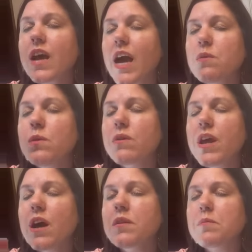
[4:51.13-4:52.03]
I will
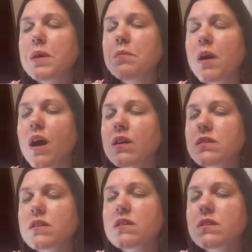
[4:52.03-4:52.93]
not be
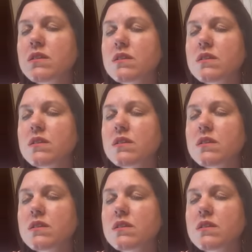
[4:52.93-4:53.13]
mocked.